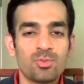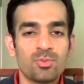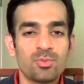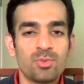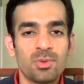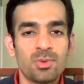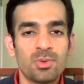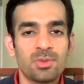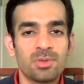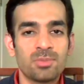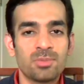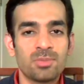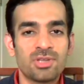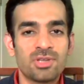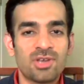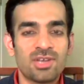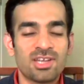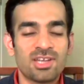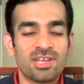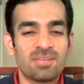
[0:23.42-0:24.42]
We will be
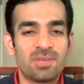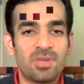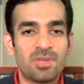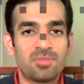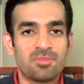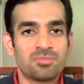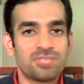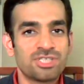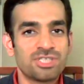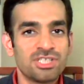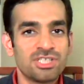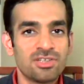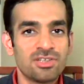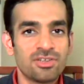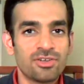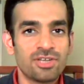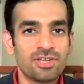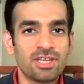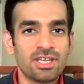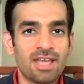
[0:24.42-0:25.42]
talking about machine
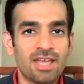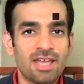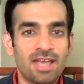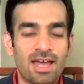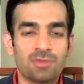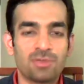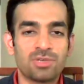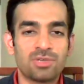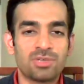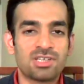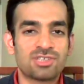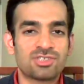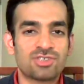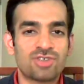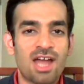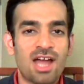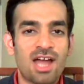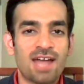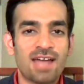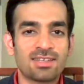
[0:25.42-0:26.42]
learning, how to
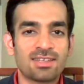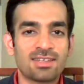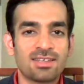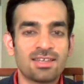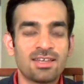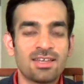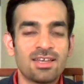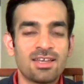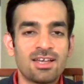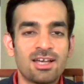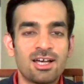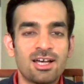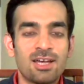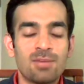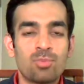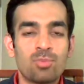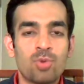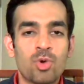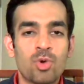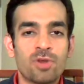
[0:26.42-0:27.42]
extract uh,
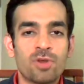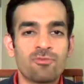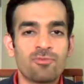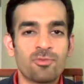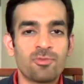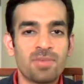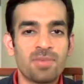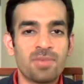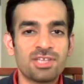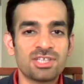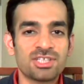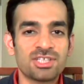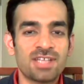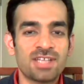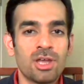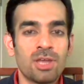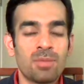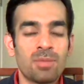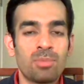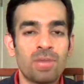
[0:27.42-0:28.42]
more
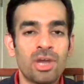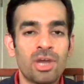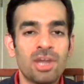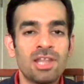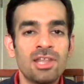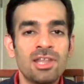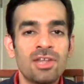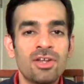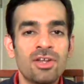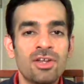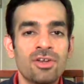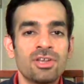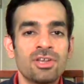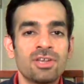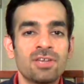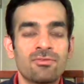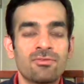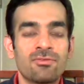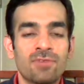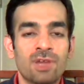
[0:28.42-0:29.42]
information by
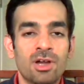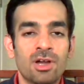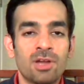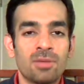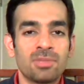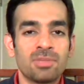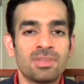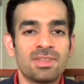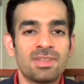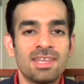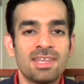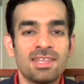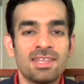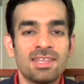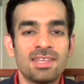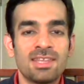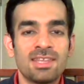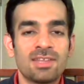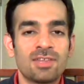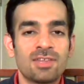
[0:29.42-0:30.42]
learning from the
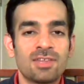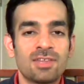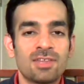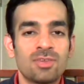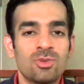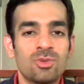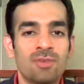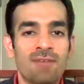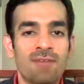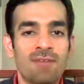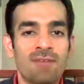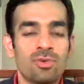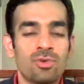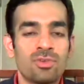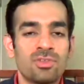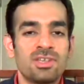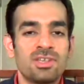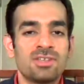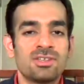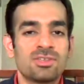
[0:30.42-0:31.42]
data that you have
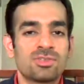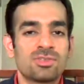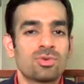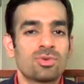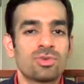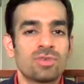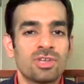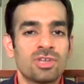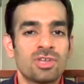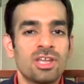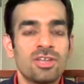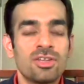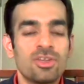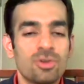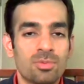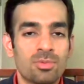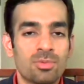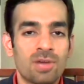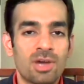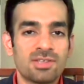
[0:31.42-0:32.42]
already stored in your PI